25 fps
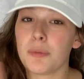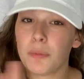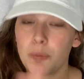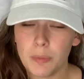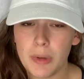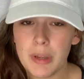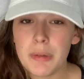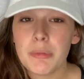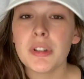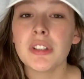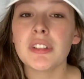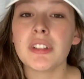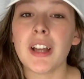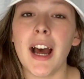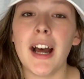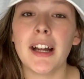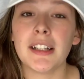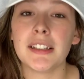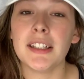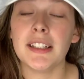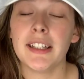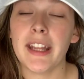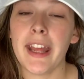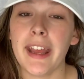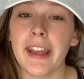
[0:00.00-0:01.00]
We will talk
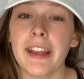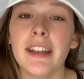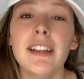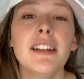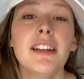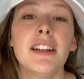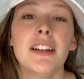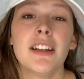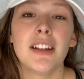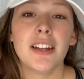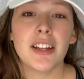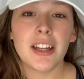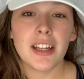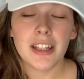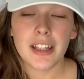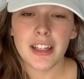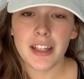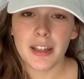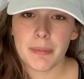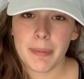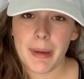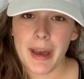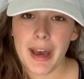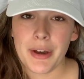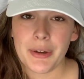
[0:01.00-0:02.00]
today
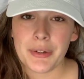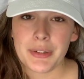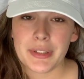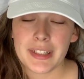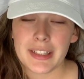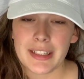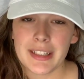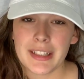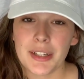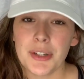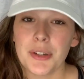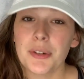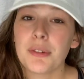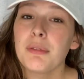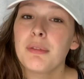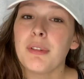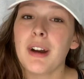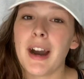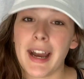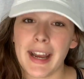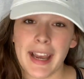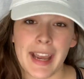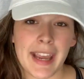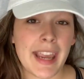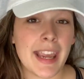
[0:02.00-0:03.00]
about
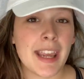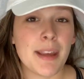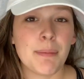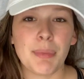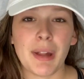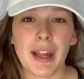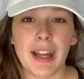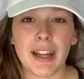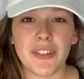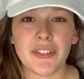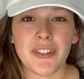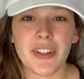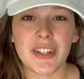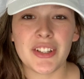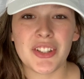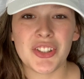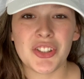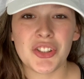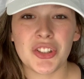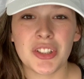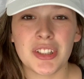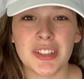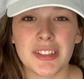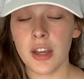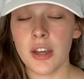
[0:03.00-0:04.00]
why I hate
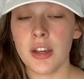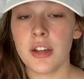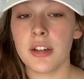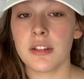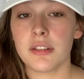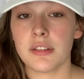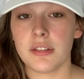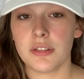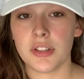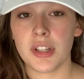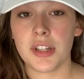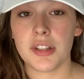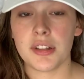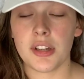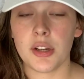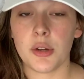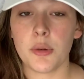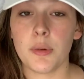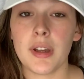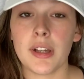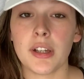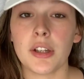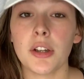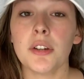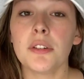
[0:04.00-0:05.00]
blackfish. So just a
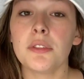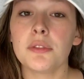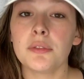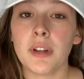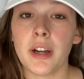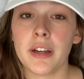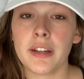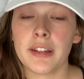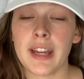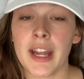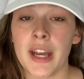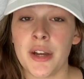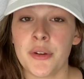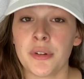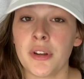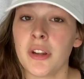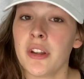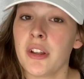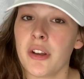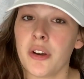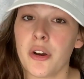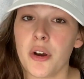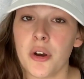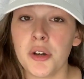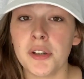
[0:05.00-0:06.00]
quick rundown
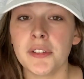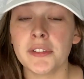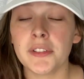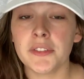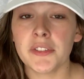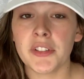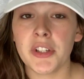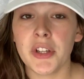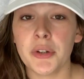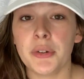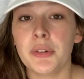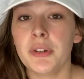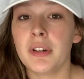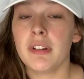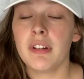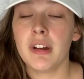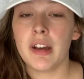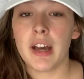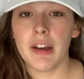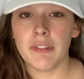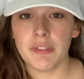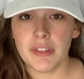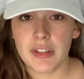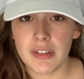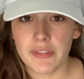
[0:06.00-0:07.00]
overview
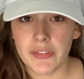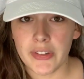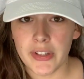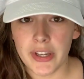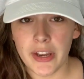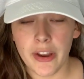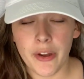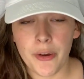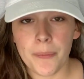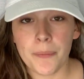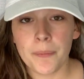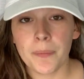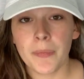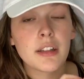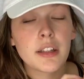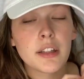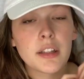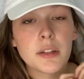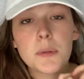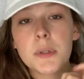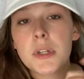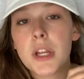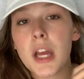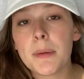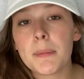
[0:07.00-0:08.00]
of this video.
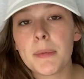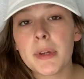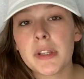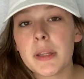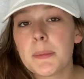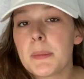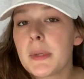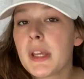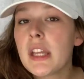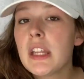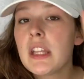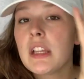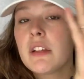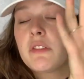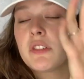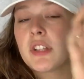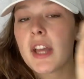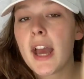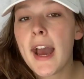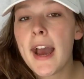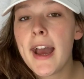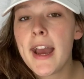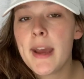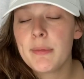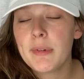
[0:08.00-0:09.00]
So we're talking about the beginning of
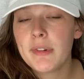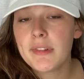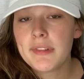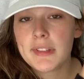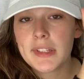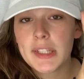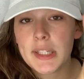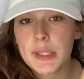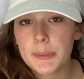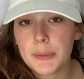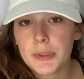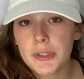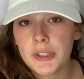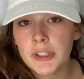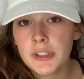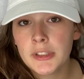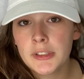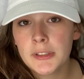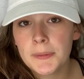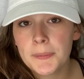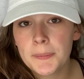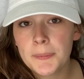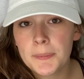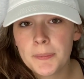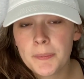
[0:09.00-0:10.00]
time of SeaWorld.
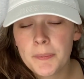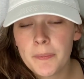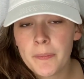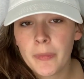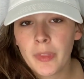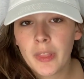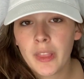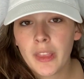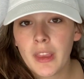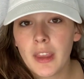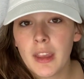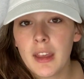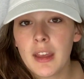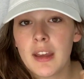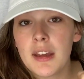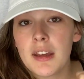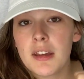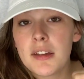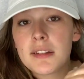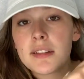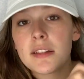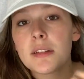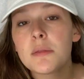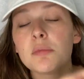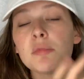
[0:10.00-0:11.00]

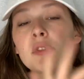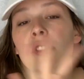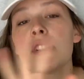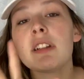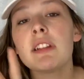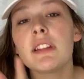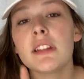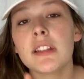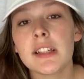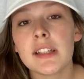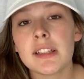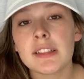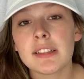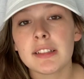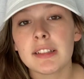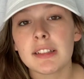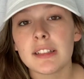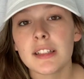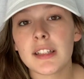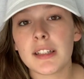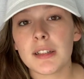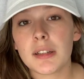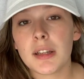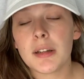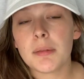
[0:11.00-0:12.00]
Some recent
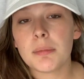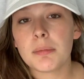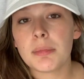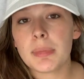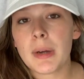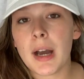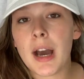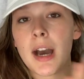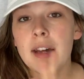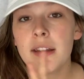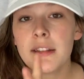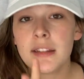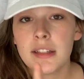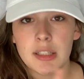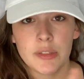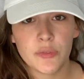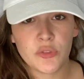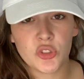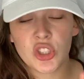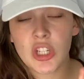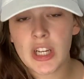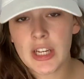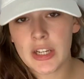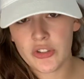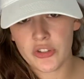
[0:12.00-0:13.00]
positive
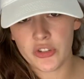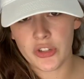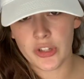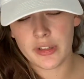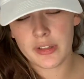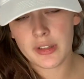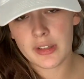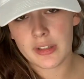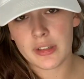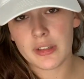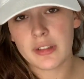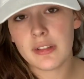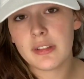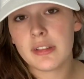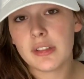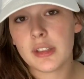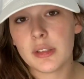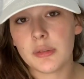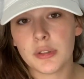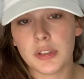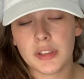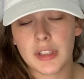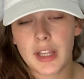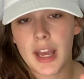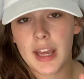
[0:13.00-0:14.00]
changes
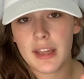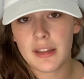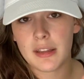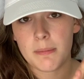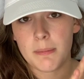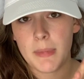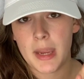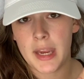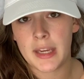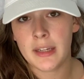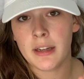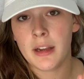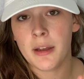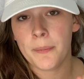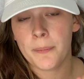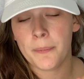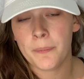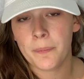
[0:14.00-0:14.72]
SeaWorld has made.